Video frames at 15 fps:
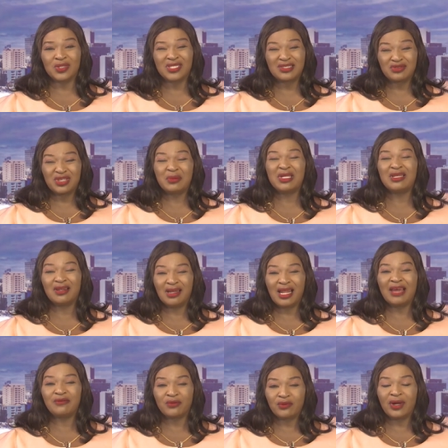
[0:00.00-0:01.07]
We're streaming
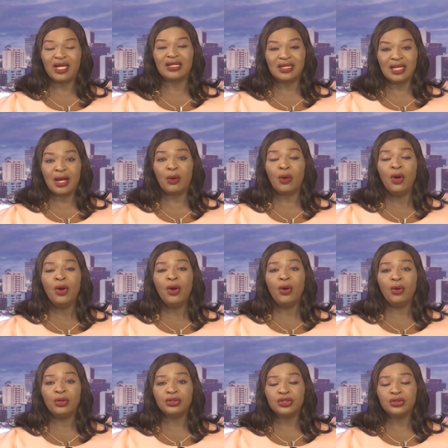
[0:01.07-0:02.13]
live right now
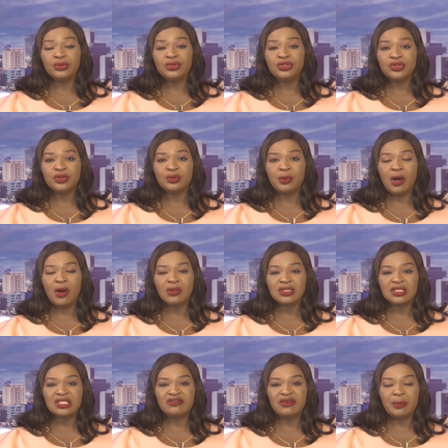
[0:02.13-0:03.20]
on YouTube, on
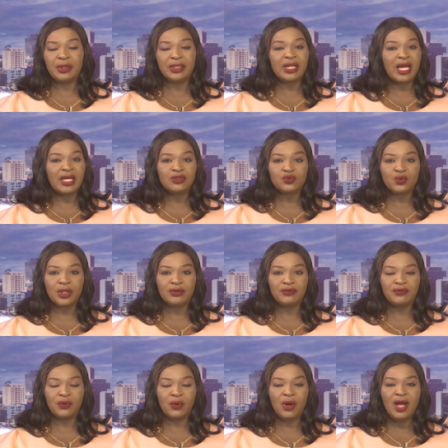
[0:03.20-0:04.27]
Silverbird
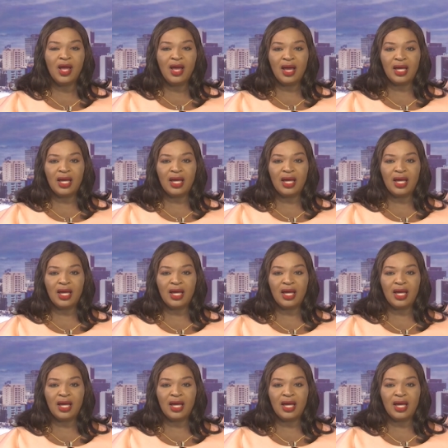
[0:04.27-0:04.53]
N24,